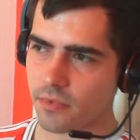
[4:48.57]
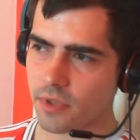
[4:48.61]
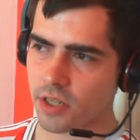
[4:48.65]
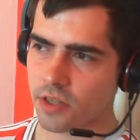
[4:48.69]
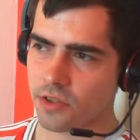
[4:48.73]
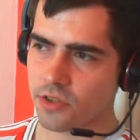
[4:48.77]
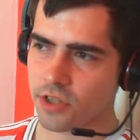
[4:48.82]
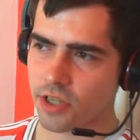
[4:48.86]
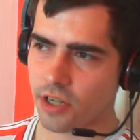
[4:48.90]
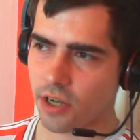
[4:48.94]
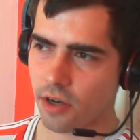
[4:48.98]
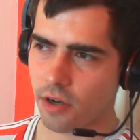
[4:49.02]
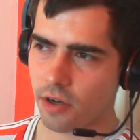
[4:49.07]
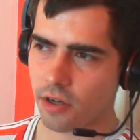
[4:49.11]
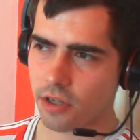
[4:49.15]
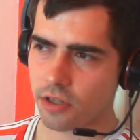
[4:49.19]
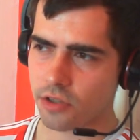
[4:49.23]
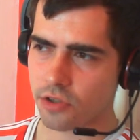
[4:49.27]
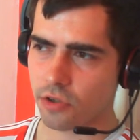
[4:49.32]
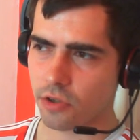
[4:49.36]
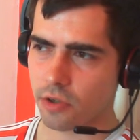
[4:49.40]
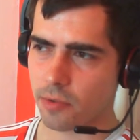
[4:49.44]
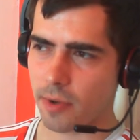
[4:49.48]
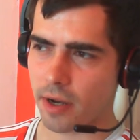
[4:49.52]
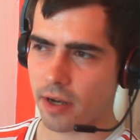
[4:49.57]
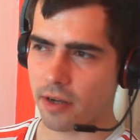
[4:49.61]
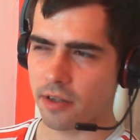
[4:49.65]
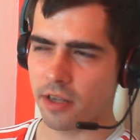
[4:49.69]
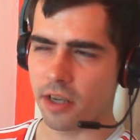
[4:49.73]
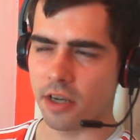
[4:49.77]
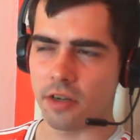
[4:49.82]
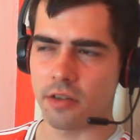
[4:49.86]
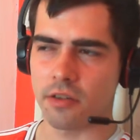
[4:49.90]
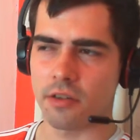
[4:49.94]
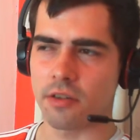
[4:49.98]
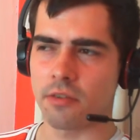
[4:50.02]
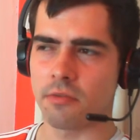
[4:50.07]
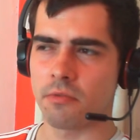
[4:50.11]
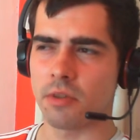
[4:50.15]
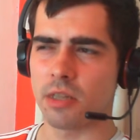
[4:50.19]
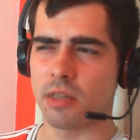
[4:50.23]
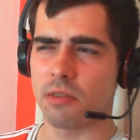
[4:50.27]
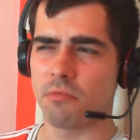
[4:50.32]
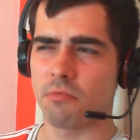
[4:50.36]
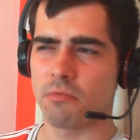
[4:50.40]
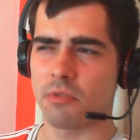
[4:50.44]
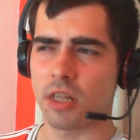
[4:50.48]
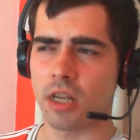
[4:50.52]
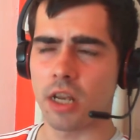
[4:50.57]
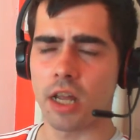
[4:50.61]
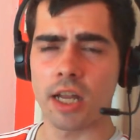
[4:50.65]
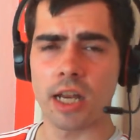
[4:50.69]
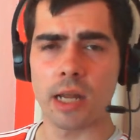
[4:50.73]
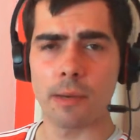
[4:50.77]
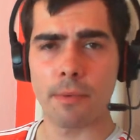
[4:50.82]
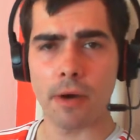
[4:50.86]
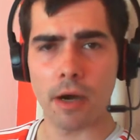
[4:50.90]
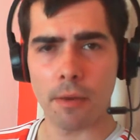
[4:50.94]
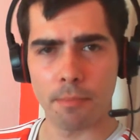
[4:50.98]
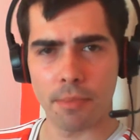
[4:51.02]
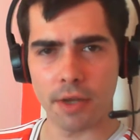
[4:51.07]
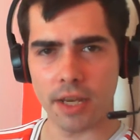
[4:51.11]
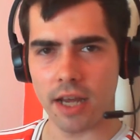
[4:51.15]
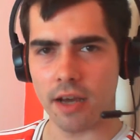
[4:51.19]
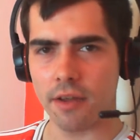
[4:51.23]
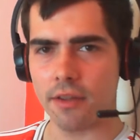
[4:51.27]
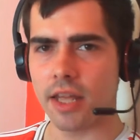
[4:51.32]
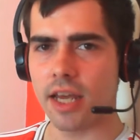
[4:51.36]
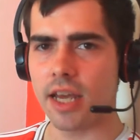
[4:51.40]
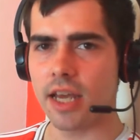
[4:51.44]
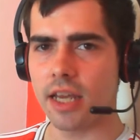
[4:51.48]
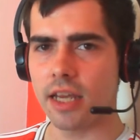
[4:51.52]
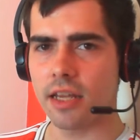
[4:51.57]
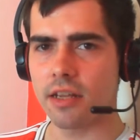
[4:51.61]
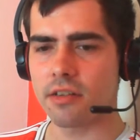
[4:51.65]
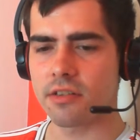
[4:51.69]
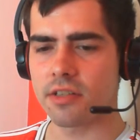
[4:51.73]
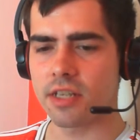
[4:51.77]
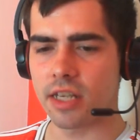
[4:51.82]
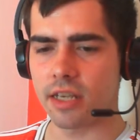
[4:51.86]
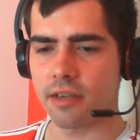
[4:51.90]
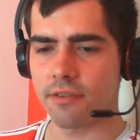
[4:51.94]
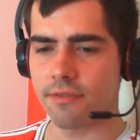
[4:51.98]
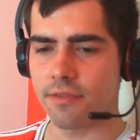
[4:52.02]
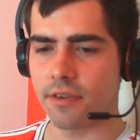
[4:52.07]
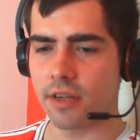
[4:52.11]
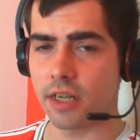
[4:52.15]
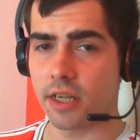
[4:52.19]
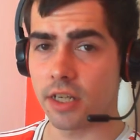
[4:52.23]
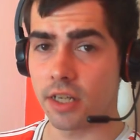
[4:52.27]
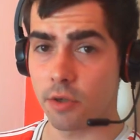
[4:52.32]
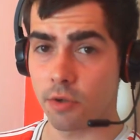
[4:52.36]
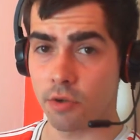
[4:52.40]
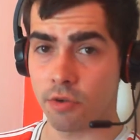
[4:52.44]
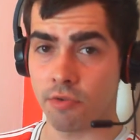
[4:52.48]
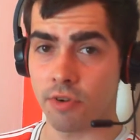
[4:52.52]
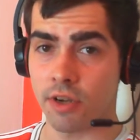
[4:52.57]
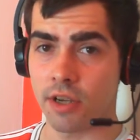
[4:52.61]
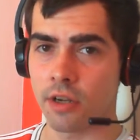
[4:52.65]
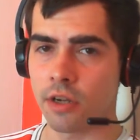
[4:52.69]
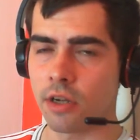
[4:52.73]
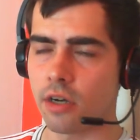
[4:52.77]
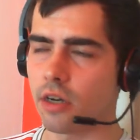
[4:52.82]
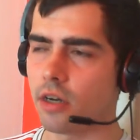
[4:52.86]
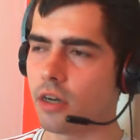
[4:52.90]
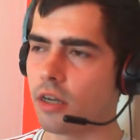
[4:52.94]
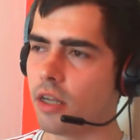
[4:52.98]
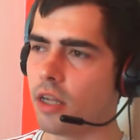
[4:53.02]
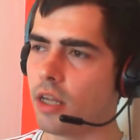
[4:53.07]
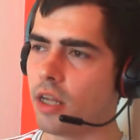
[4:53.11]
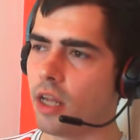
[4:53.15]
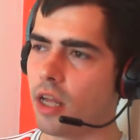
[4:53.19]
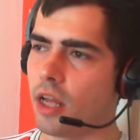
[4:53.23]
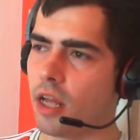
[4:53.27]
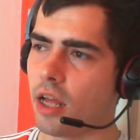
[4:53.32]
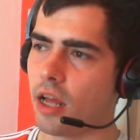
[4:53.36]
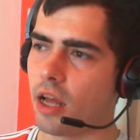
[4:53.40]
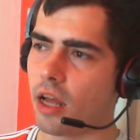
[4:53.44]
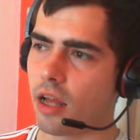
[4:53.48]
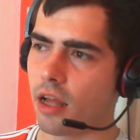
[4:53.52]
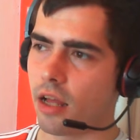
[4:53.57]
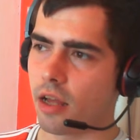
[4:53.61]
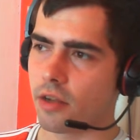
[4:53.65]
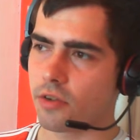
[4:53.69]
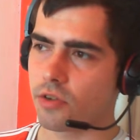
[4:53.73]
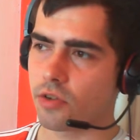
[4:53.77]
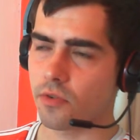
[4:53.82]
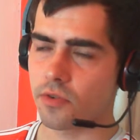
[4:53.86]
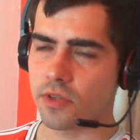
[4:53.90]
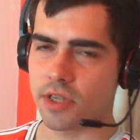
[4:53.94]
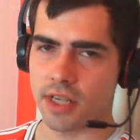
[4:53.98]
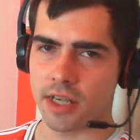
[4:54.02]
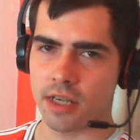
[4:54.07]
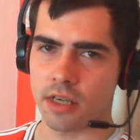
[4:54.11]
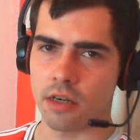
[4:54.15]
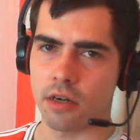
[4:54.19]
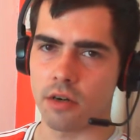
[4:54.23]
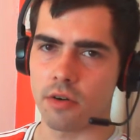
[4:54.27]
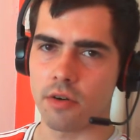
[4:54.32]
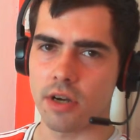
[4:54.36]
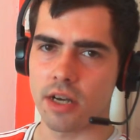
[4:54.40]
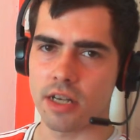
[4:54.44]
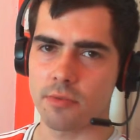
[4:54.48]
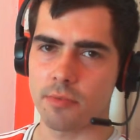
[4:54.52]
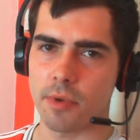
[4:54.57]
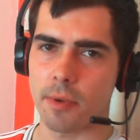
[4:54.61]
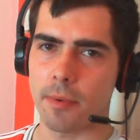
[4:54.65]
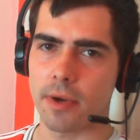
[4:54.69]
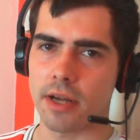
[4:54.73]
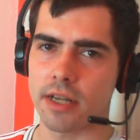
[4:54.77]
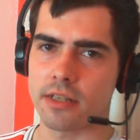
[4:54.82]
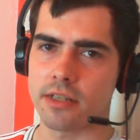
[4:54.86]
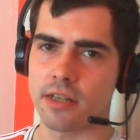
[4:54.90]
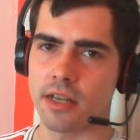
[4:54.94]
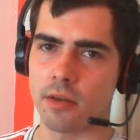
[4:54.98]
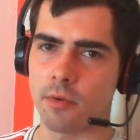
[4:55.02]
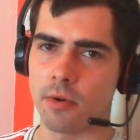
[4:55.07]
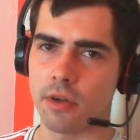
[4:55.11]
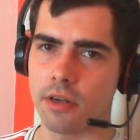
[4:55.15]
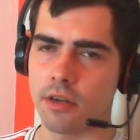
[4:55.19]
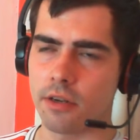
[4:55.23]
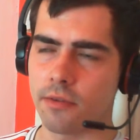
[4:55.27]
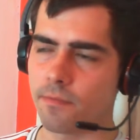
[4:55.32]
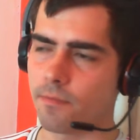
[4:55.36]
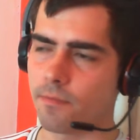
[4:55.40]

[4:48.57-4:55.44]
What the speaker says: So I'm going to talk about, you know, the lineup I'll put out there, see if you agree or not. So obviously in goal has to be Pantilimon.